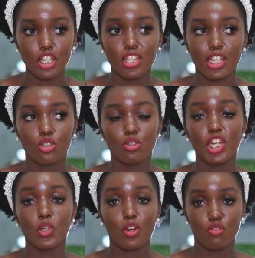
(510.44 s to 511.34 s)
Neither should
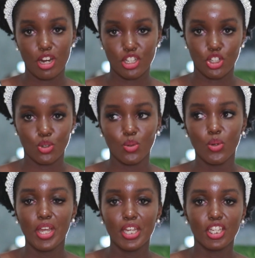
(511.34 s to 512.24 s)
anyone rush
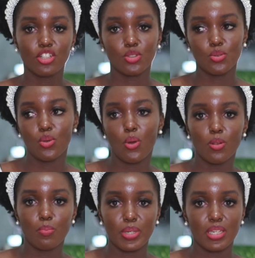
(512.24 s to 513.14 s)
you. It should
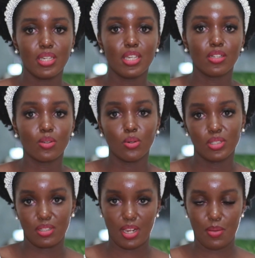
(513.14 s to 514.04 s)
all be in
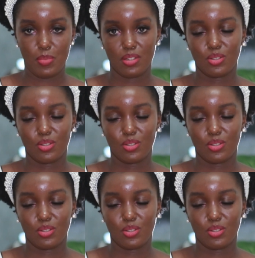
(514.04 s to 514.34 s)
God's timing.